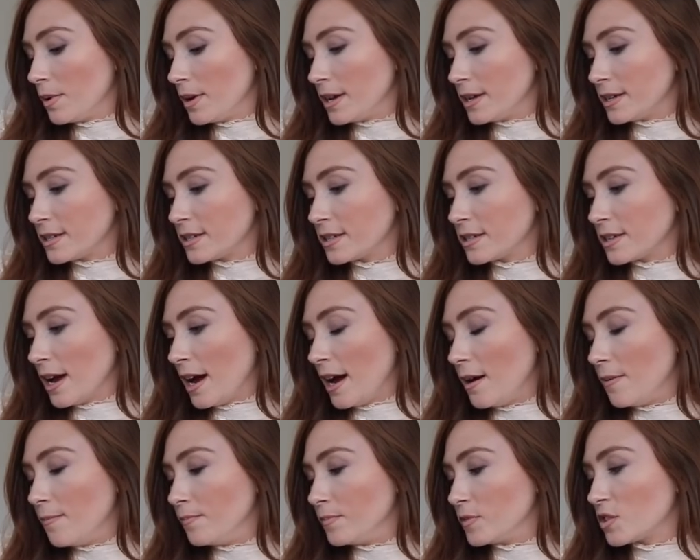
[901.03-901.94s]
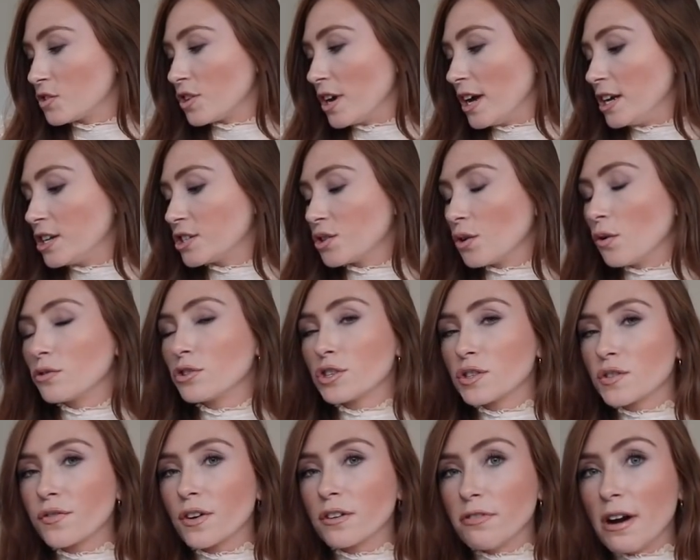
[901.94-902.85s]
bit strange, so
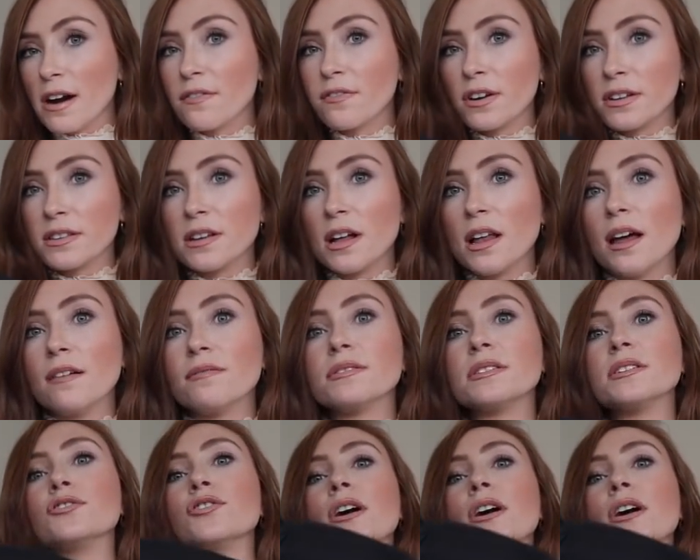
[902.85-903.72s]
just for reference, I'll obviously